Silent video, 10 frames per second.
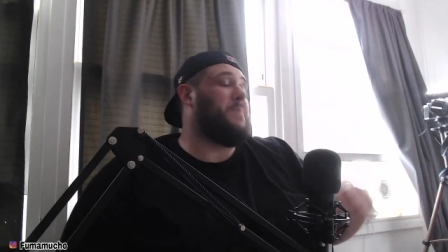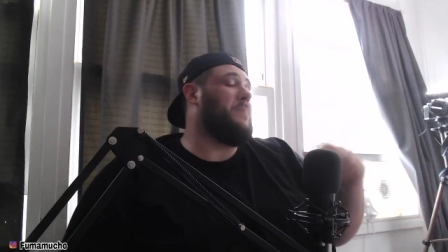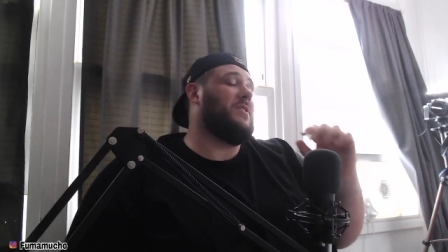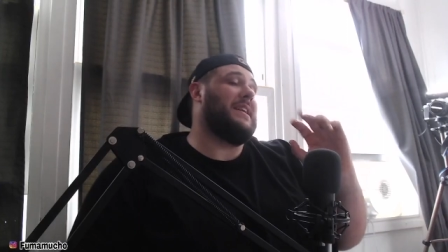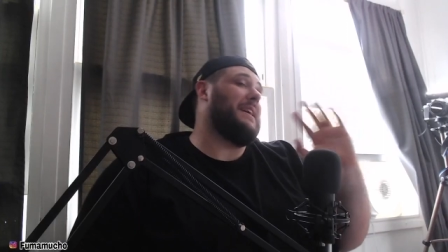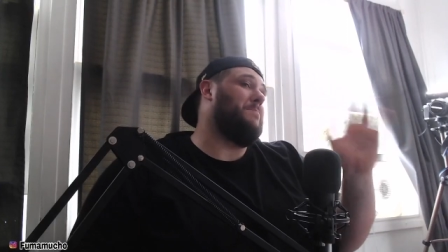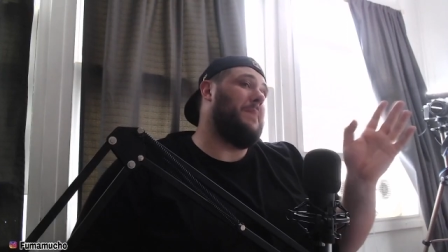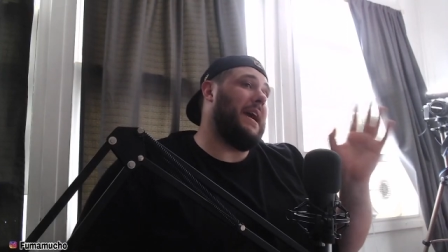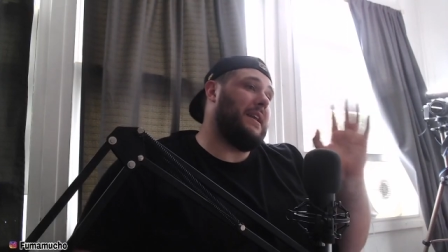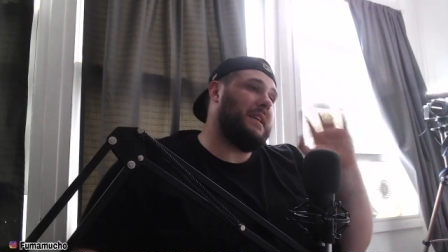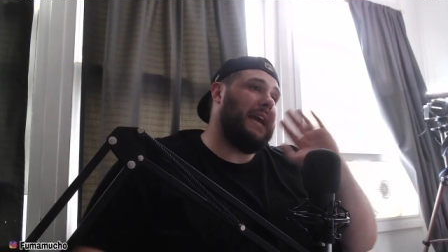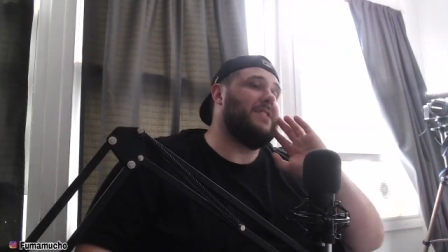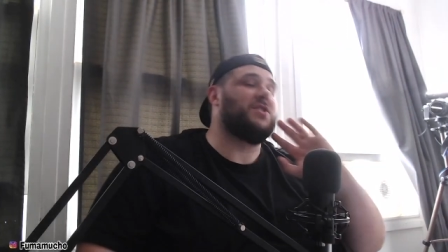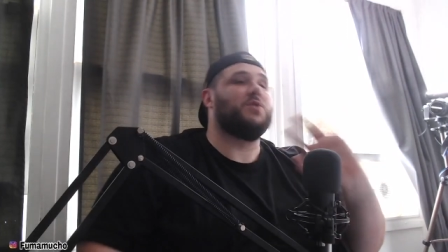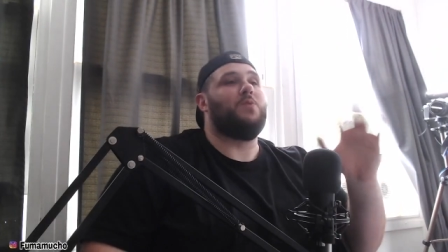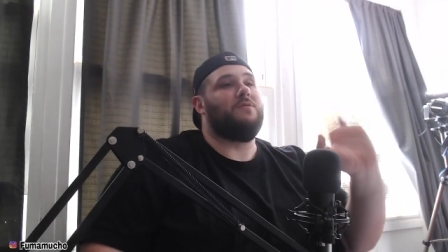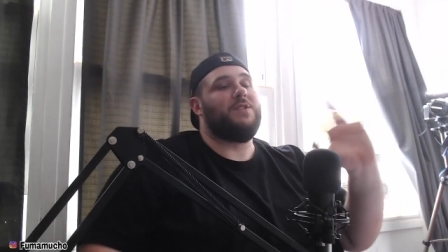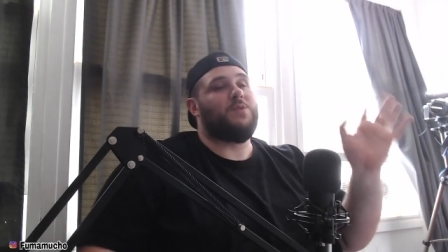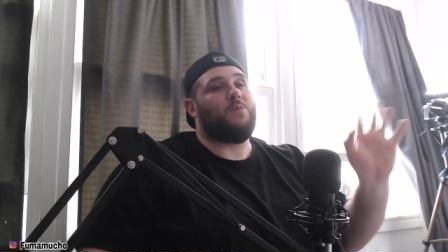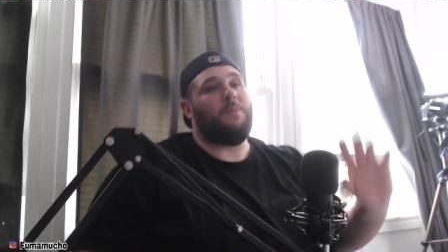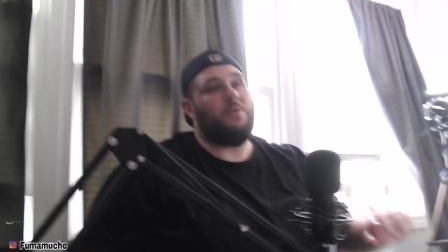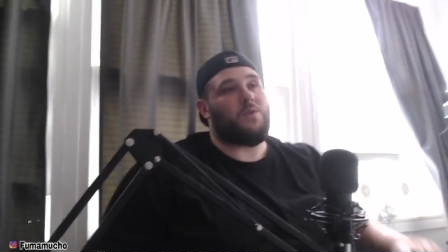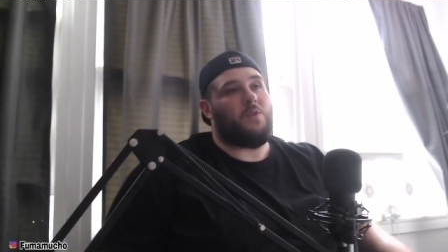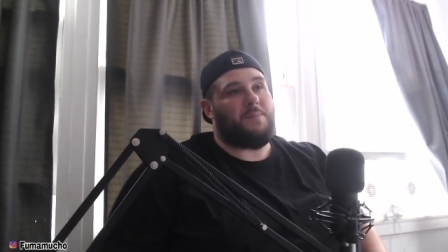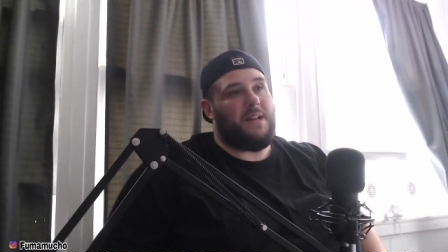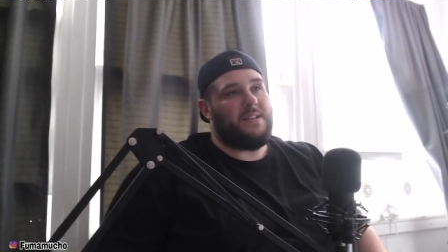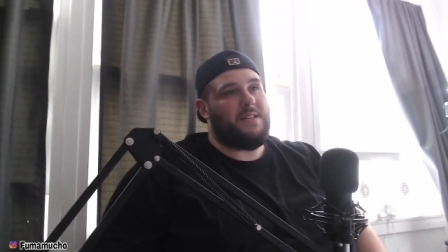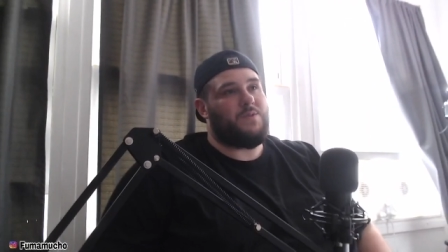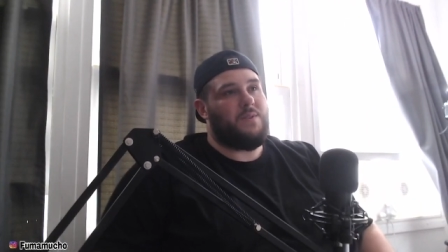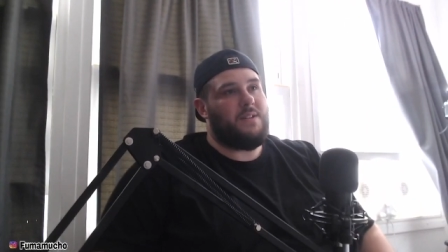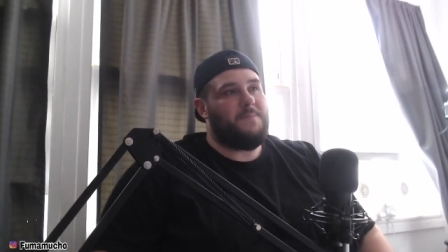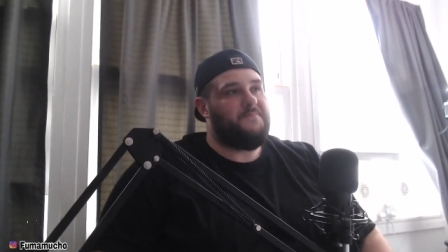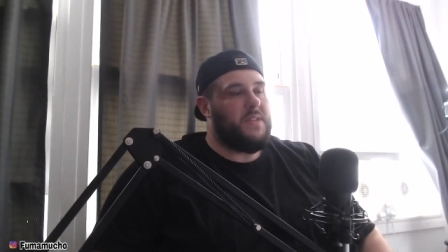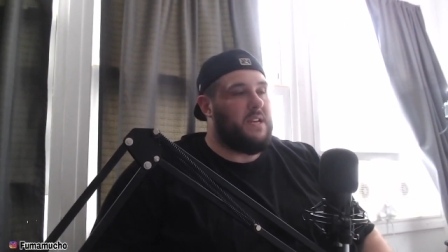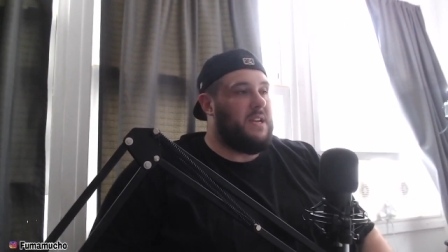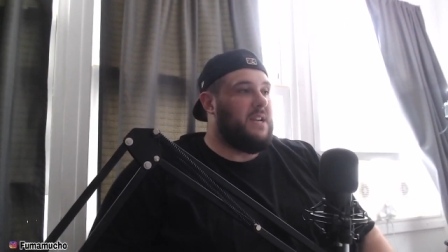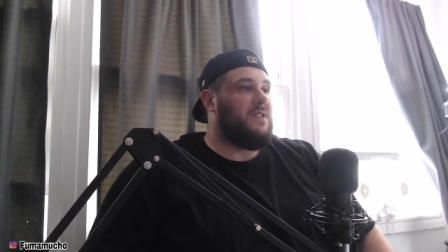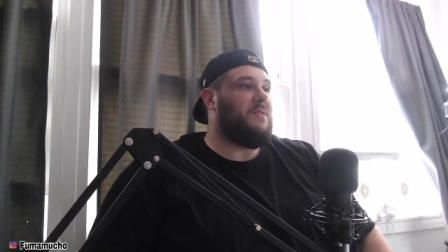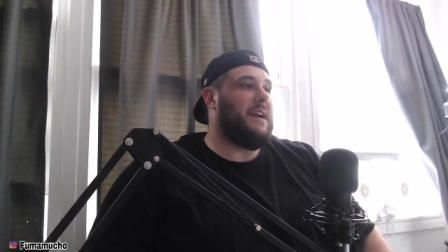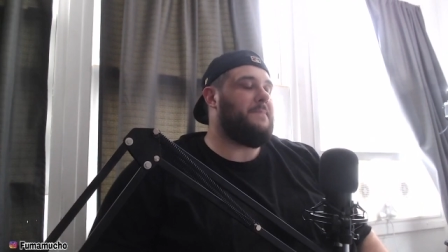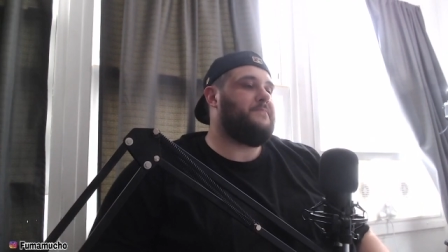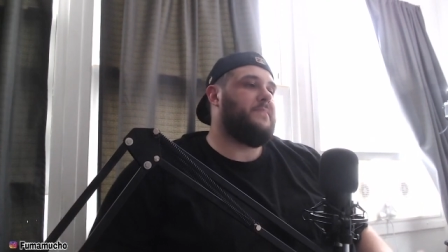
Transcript: people are going to get mad. And this is one of the reasons why we don't talk politics, really. Right?